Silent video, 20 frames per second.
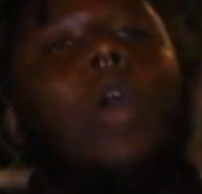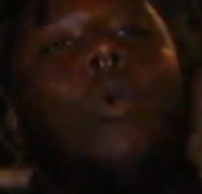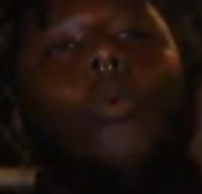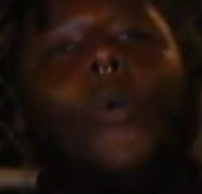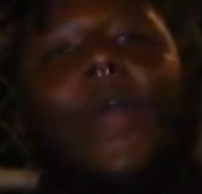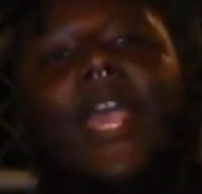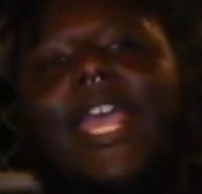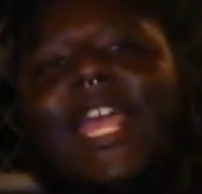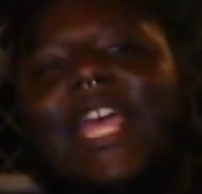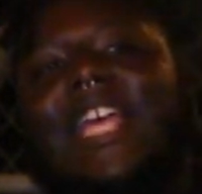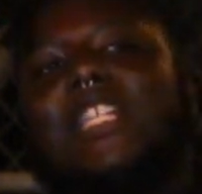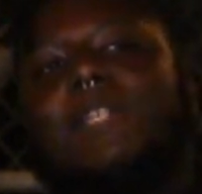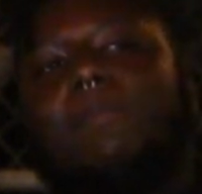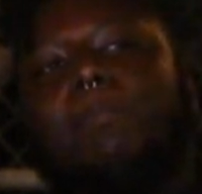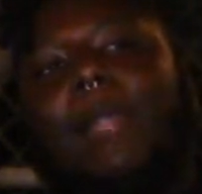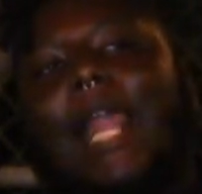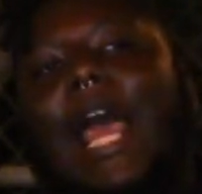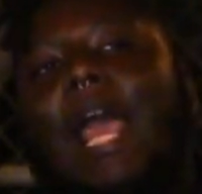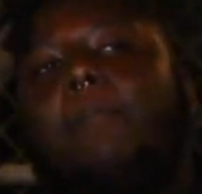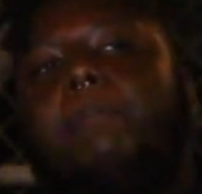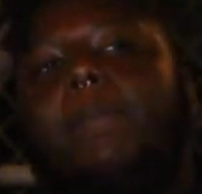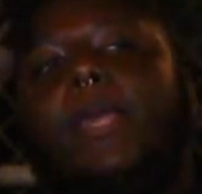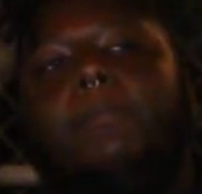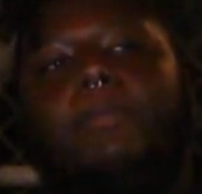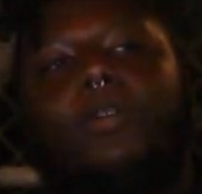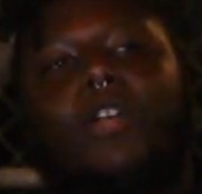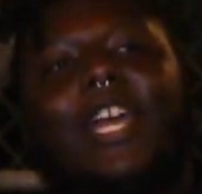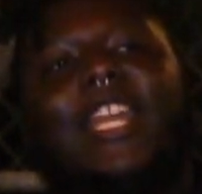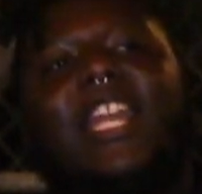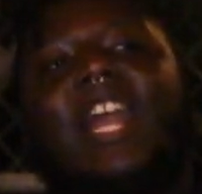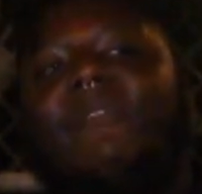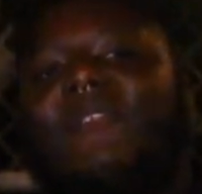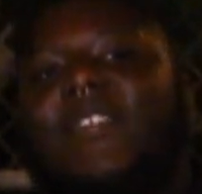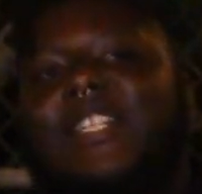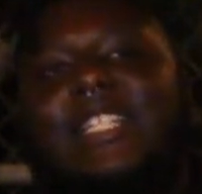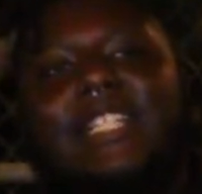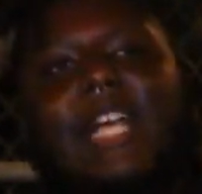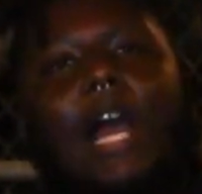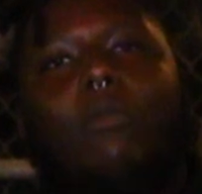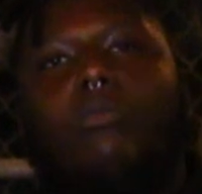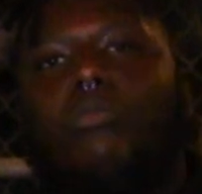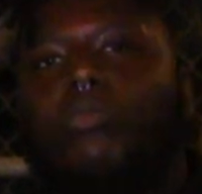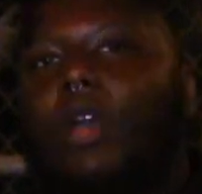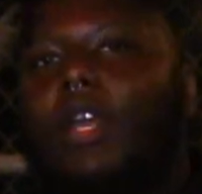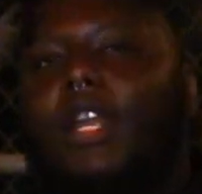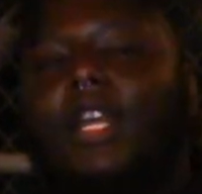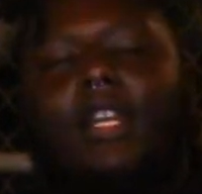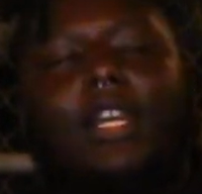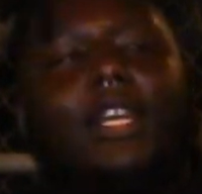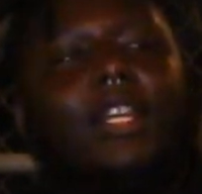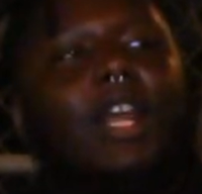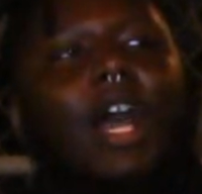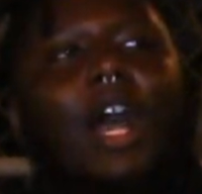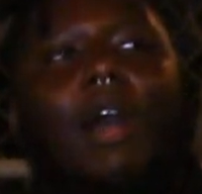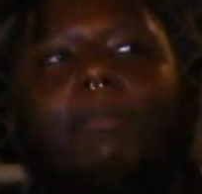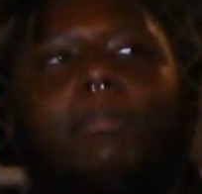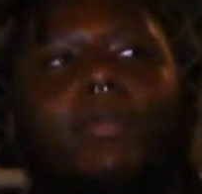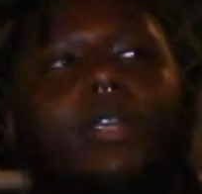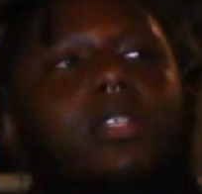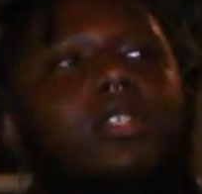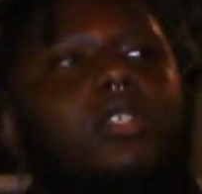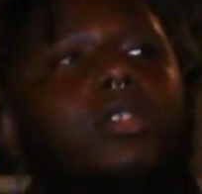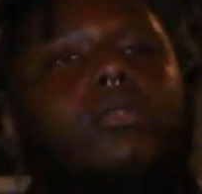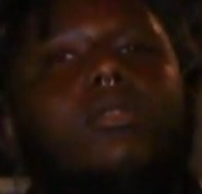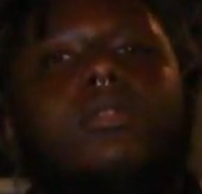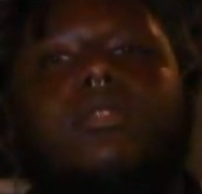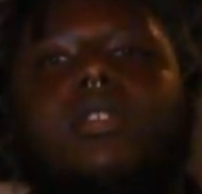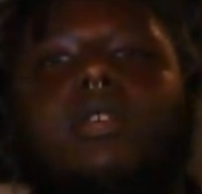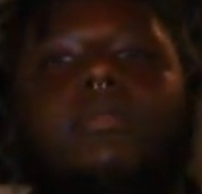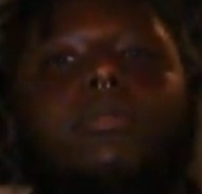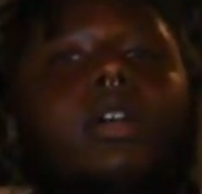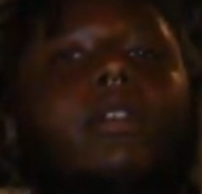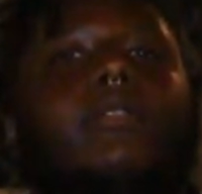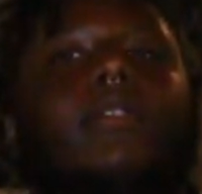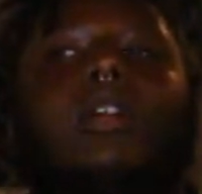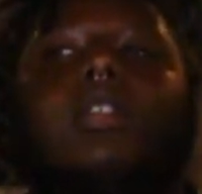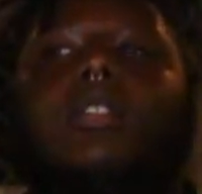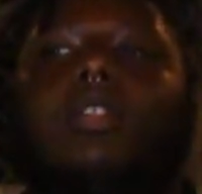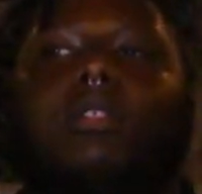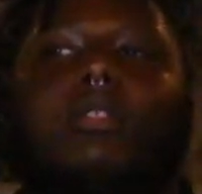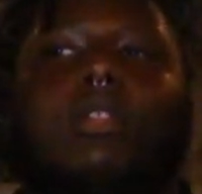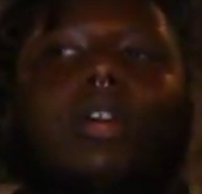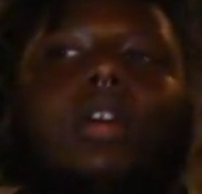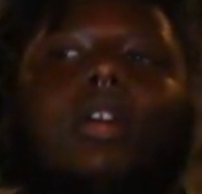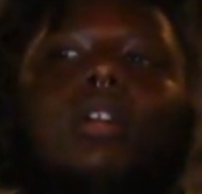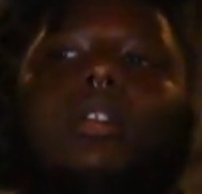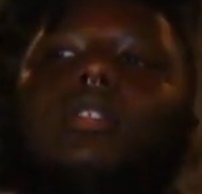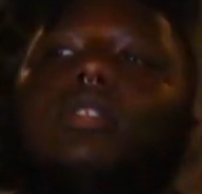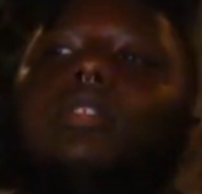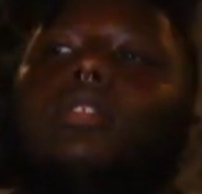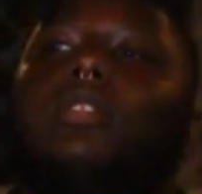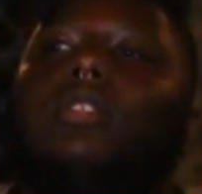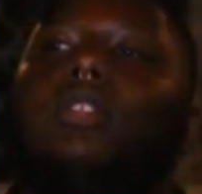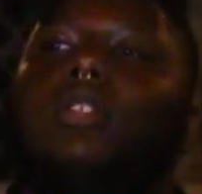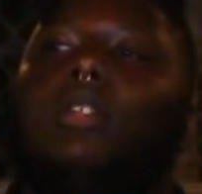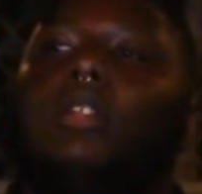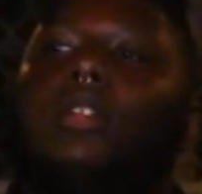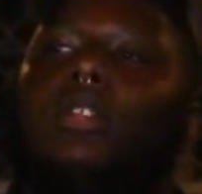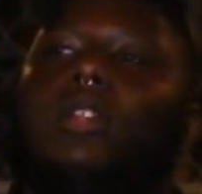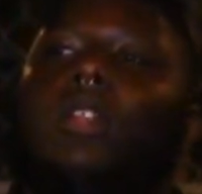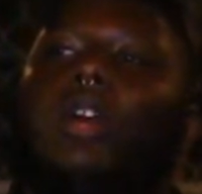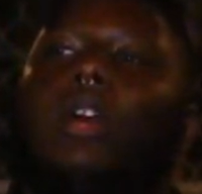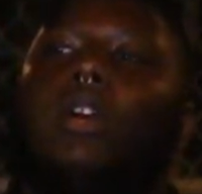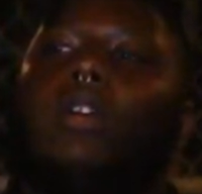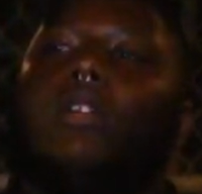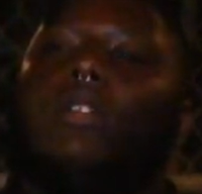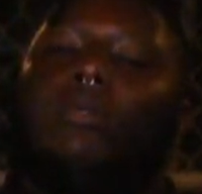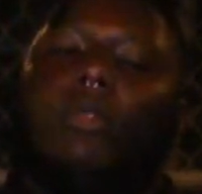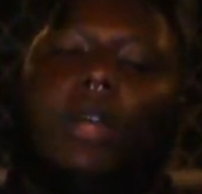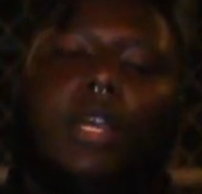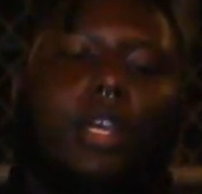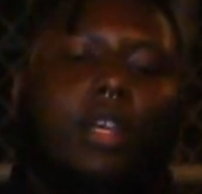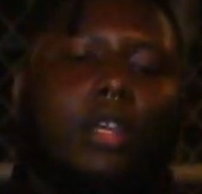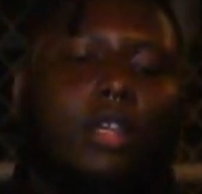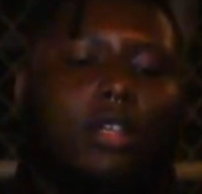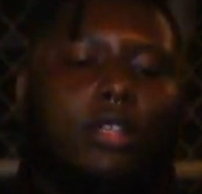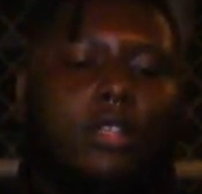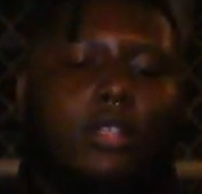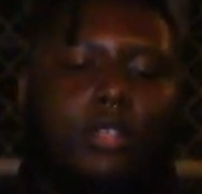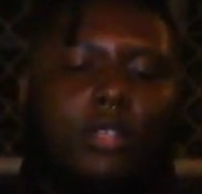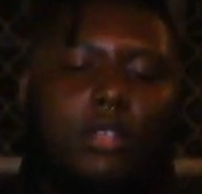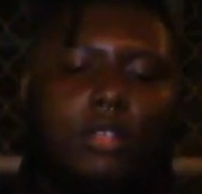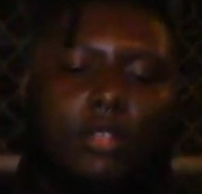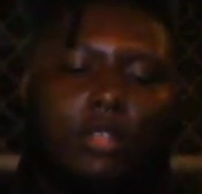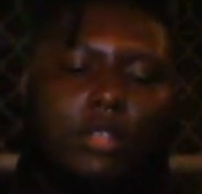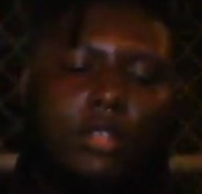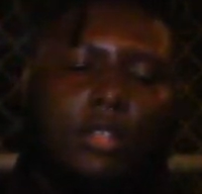we as black people can never stop running in Aubrey's shoes above underground. The earth waves.